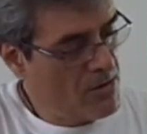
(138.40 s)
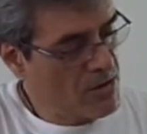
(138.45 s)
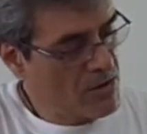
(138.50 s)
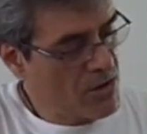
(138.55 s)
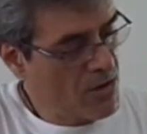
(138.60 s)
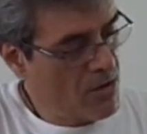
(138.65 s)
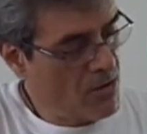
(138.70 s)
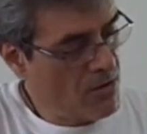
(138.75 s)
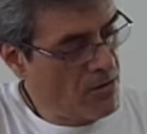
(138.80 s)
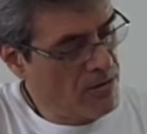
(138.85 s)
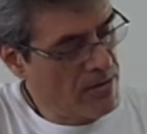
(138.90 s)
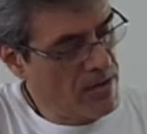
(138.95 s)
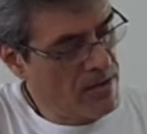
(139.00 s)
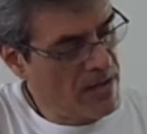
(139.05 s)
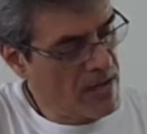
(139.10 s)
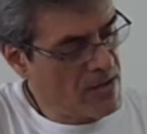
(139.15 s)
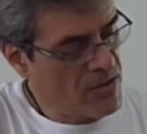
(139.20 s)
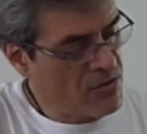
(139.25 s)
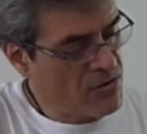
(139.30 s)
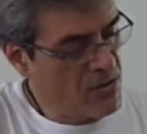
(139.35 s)
So
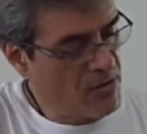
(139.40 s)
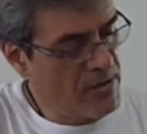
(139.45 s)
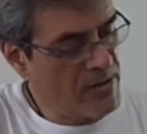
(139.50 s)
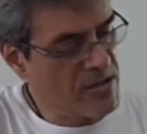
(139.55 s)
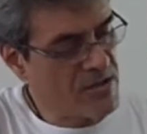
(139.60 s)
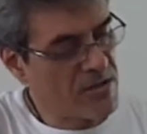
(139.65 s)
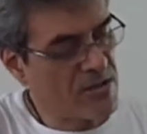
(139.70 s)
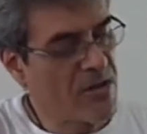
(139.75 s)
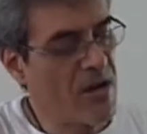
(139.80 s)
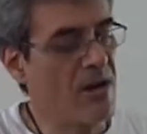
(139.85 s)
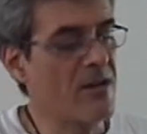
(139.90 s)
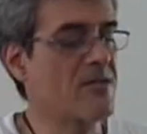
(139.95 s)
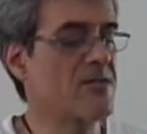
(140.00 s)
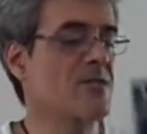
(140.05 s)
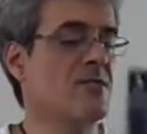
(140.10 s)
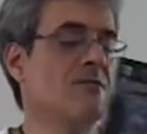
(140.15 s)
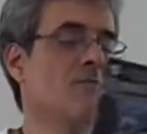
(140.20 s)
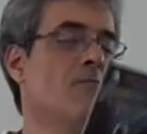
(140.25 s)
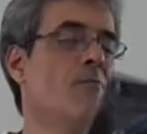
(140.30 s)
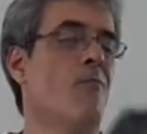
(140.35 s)
the story
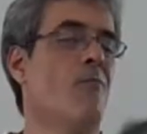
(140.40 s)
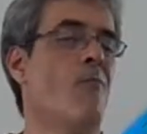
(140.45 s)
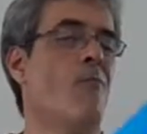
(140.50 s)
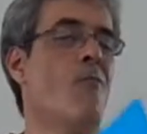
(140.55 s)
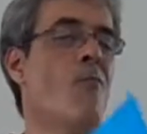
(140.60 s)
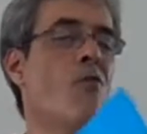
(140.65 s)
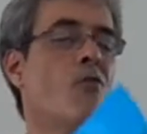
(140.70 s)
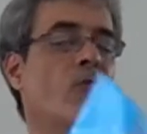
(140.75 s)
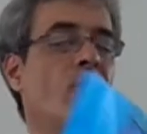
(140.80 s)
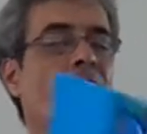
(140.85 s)
starts more